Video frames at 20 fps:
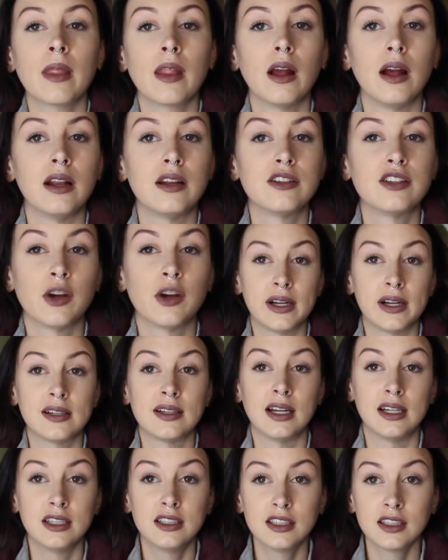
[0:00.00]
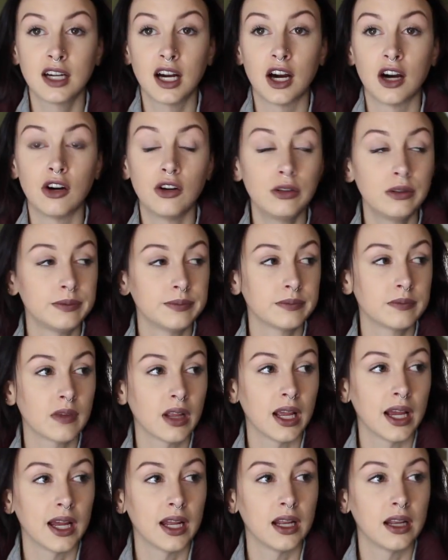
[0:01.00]
And decided to go,
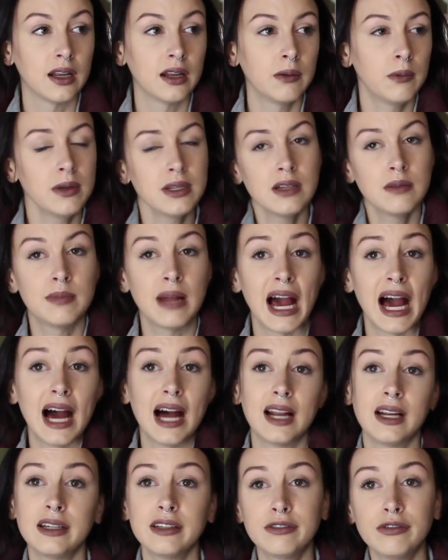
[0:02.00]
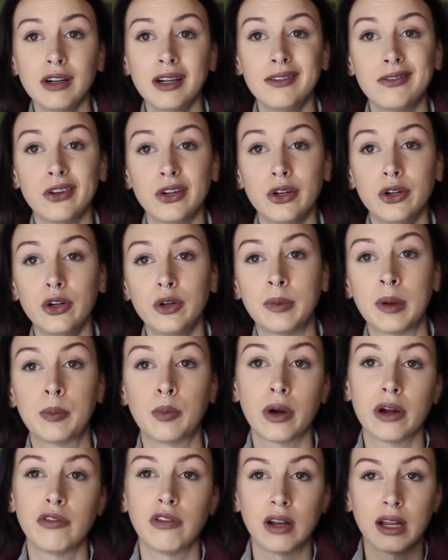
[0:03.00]
and it wasn't bad. Free food, my
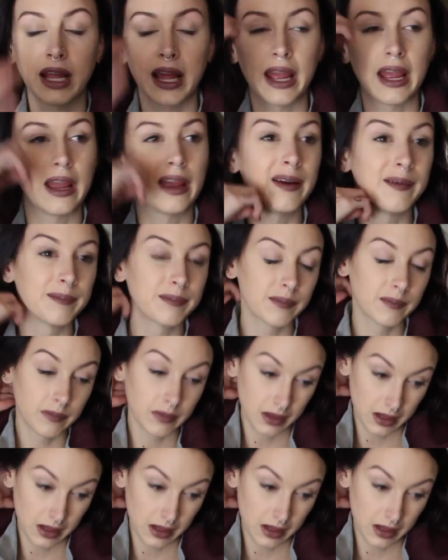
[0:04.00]
boyfriend came,